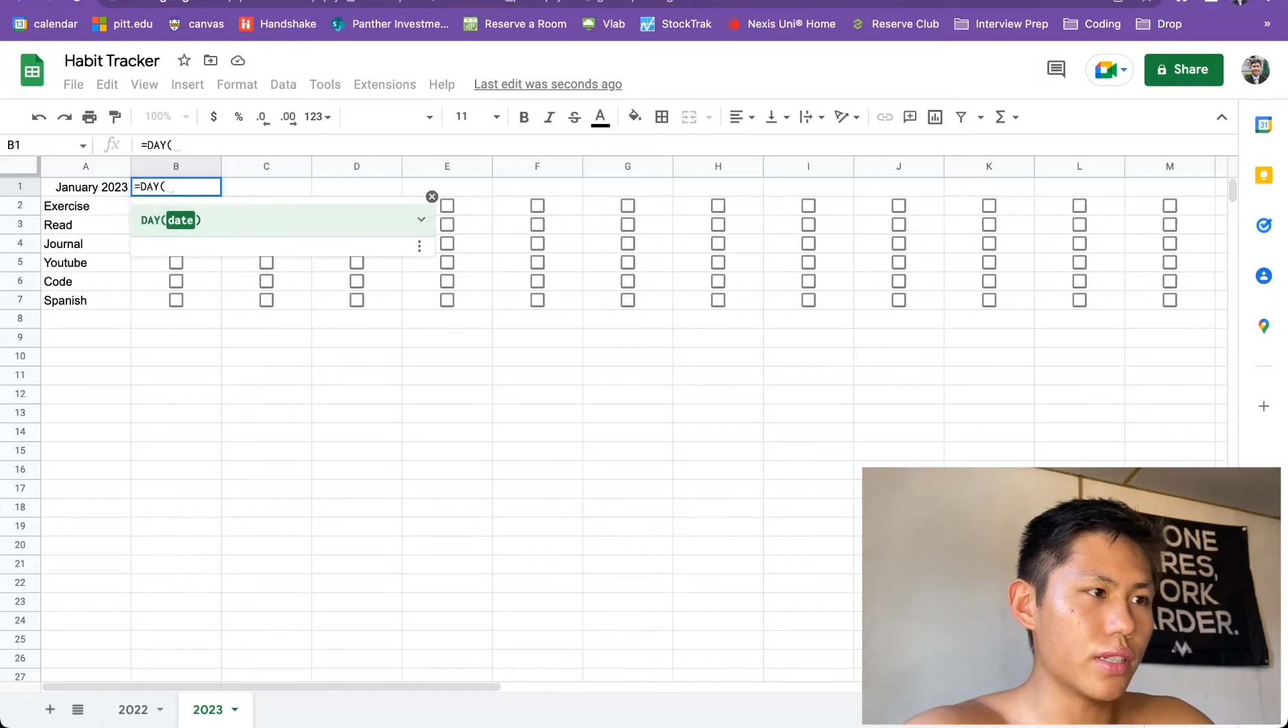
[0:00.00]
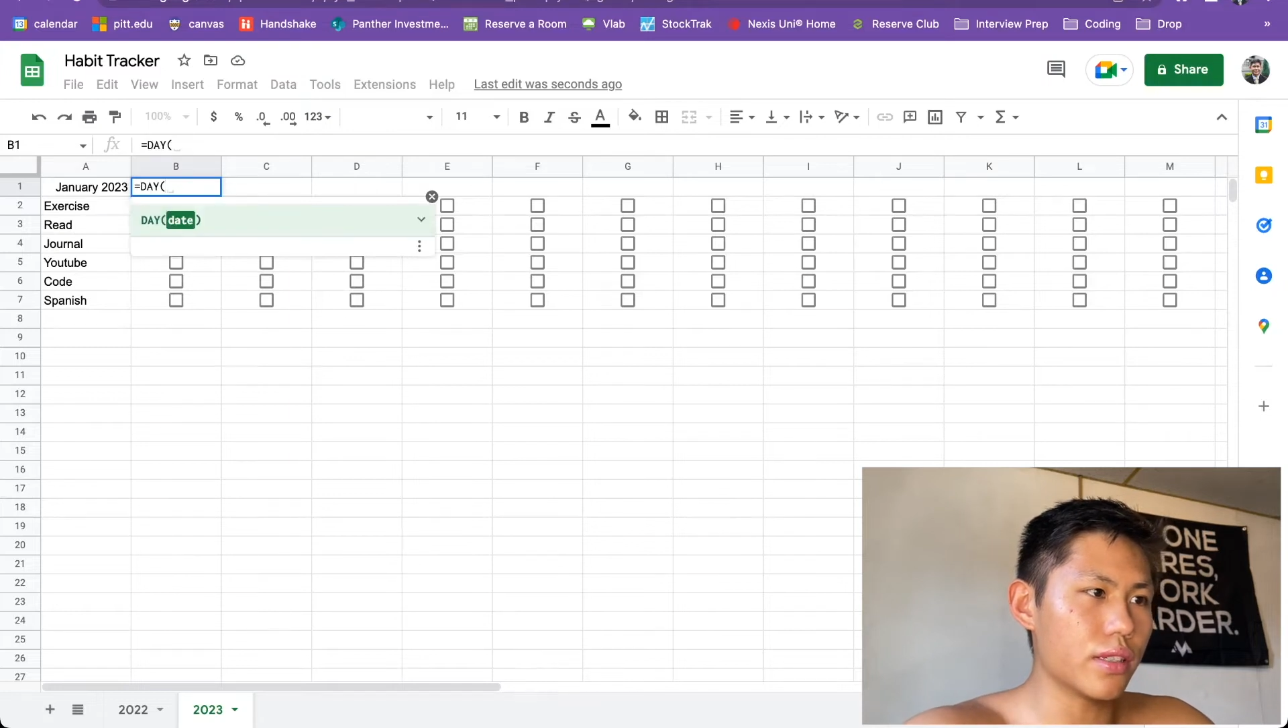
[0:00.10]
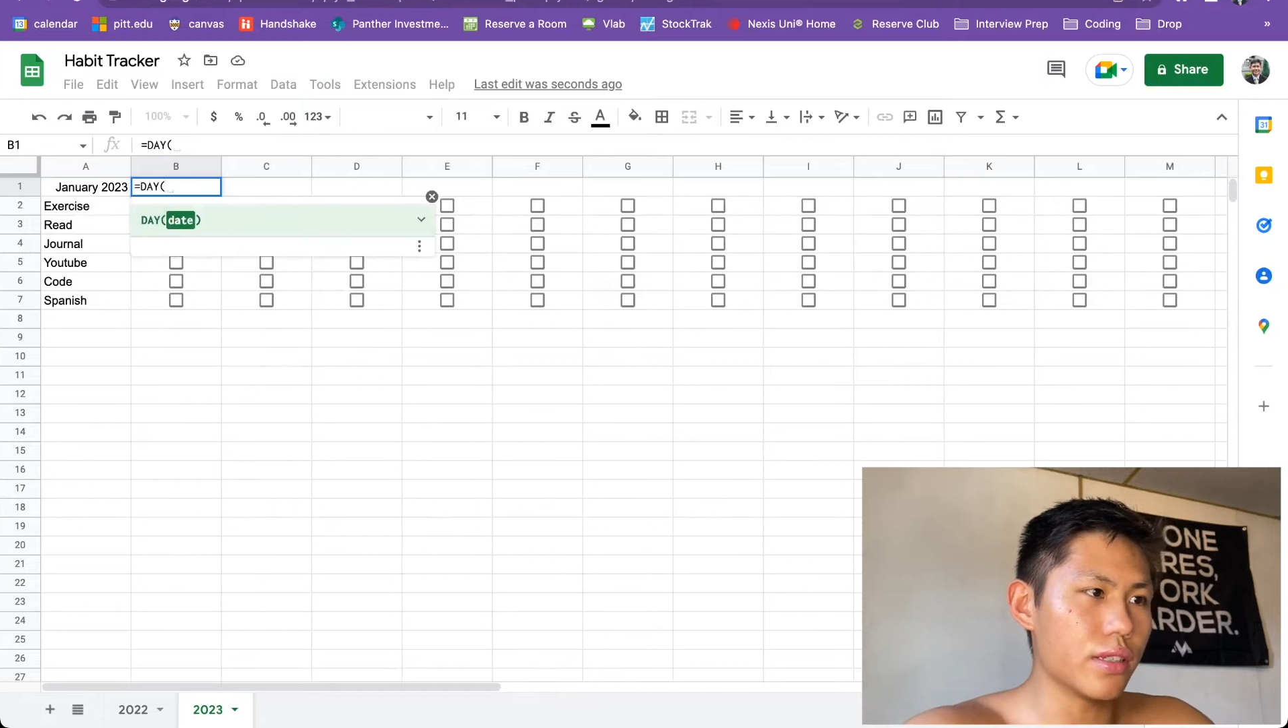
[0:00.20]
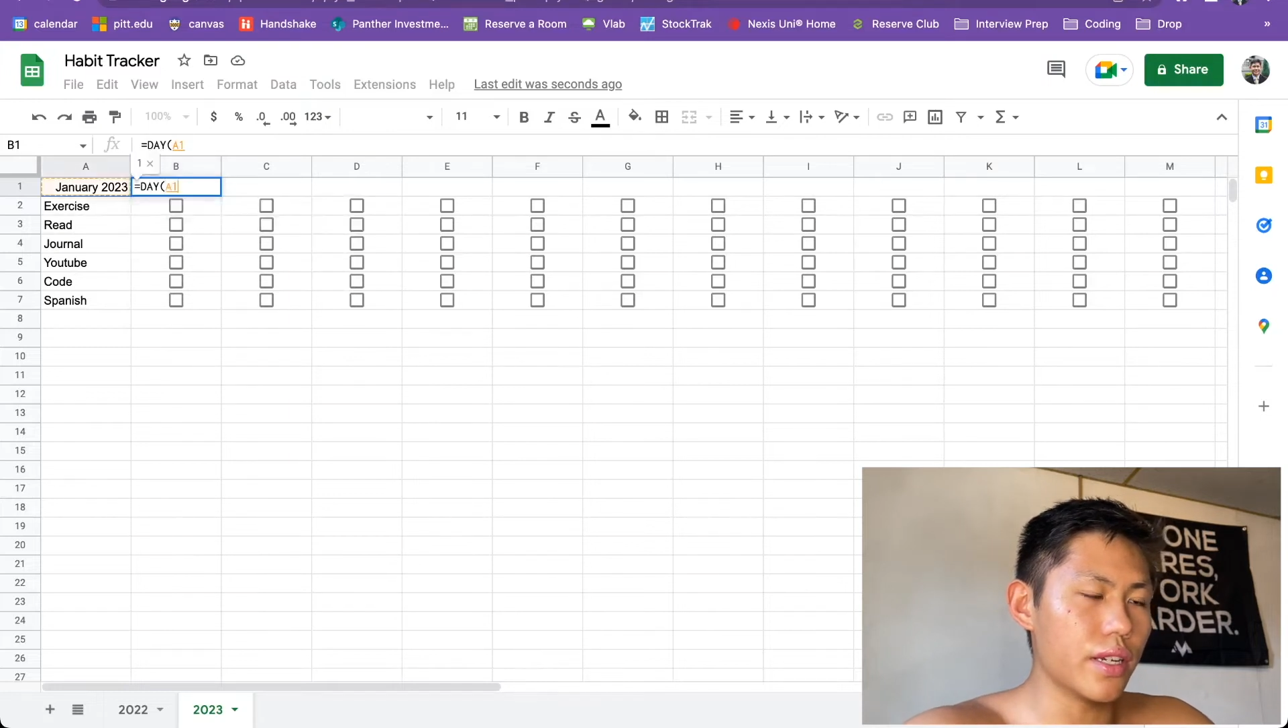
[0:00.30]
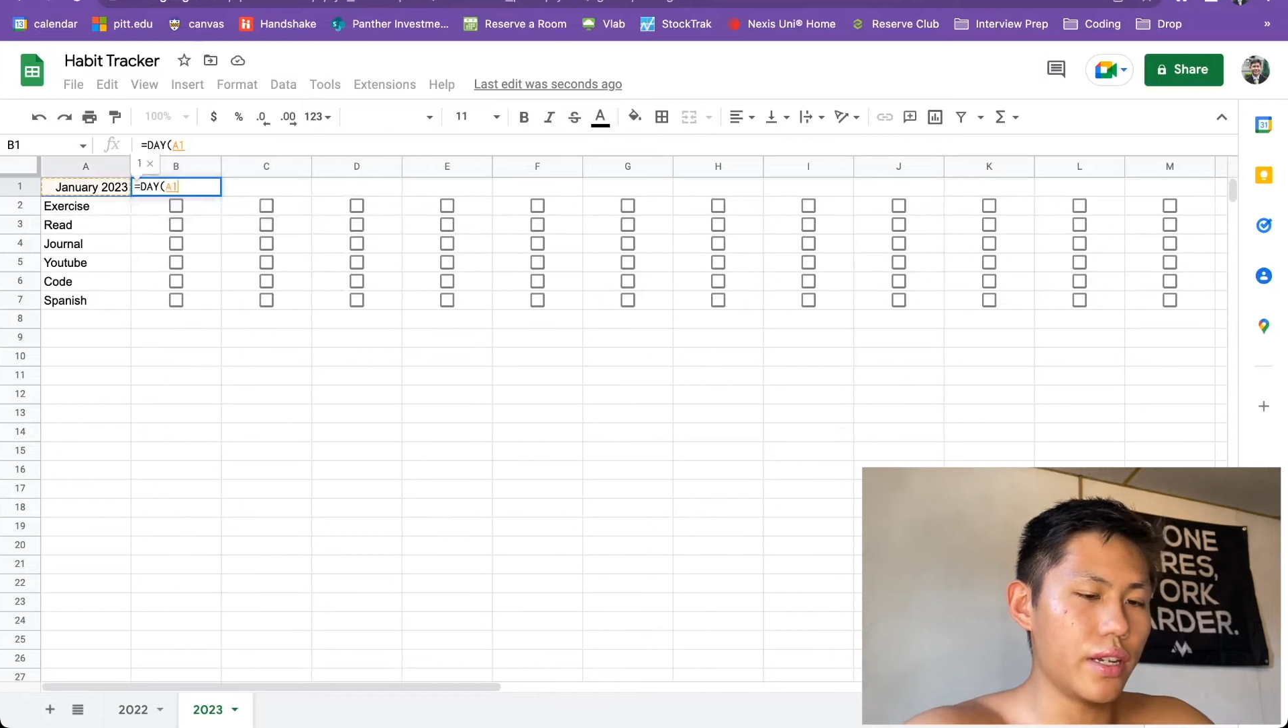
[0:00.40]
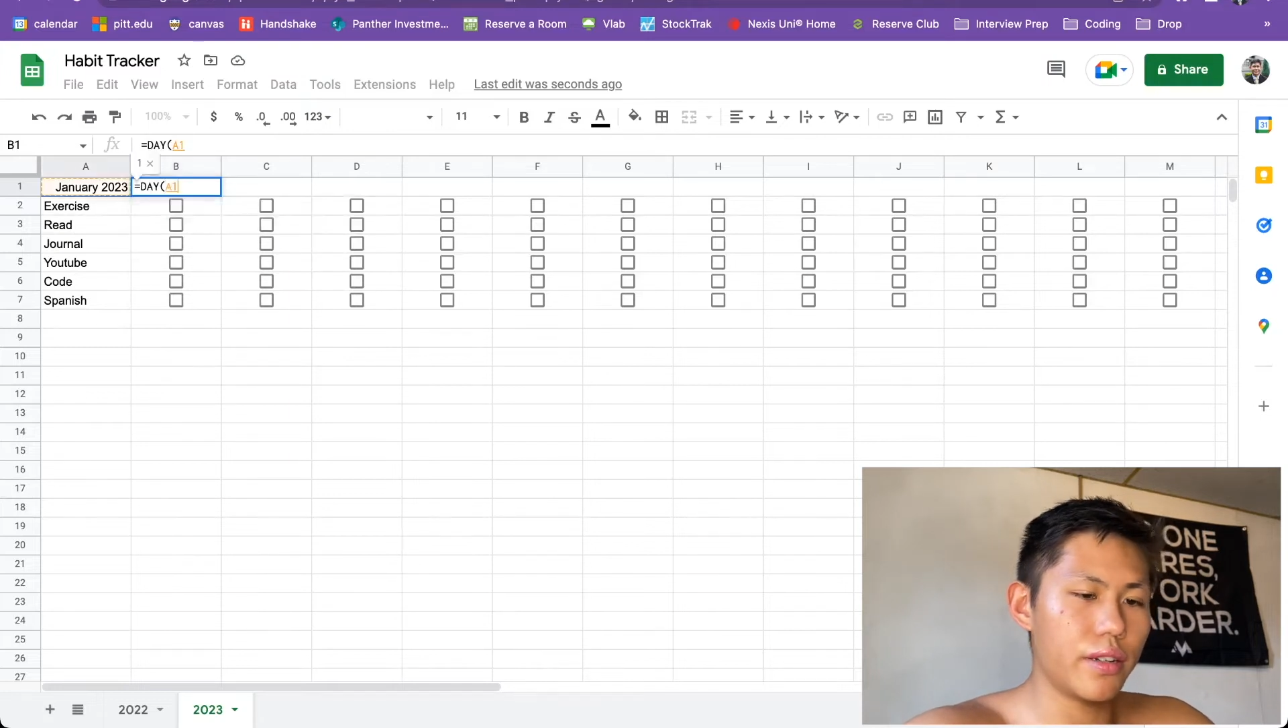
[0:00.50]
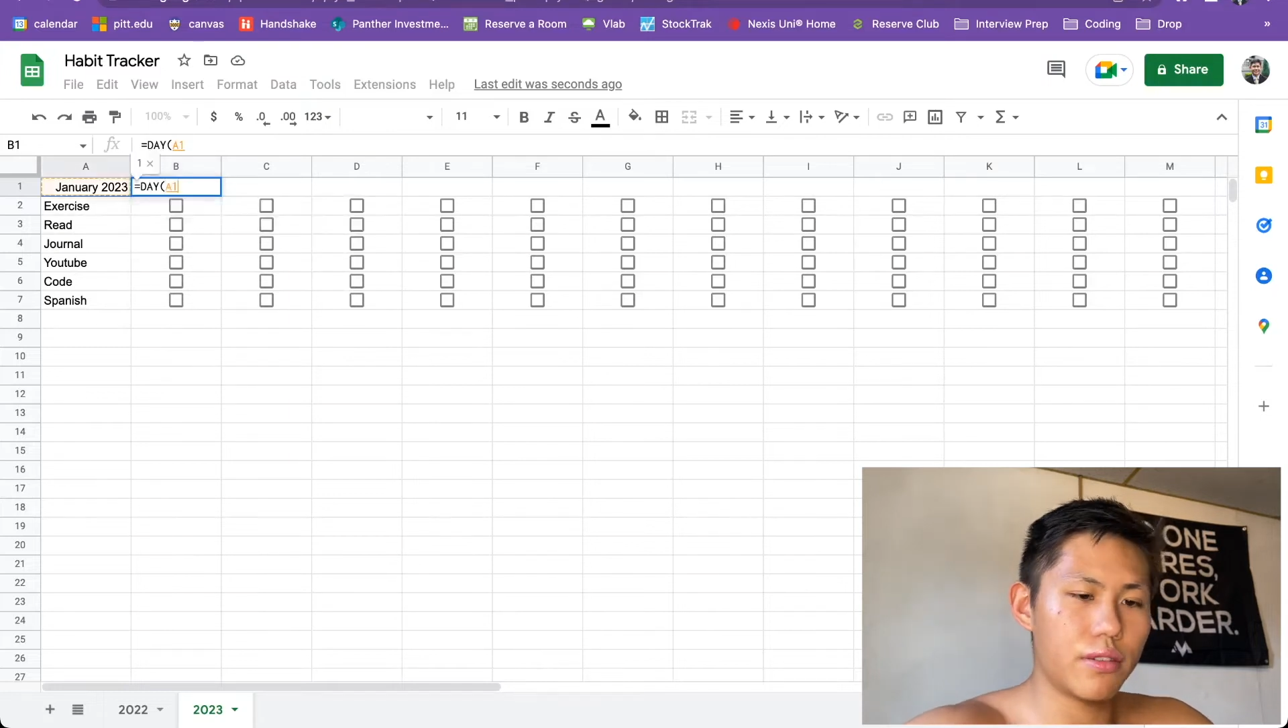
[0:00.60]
as the day,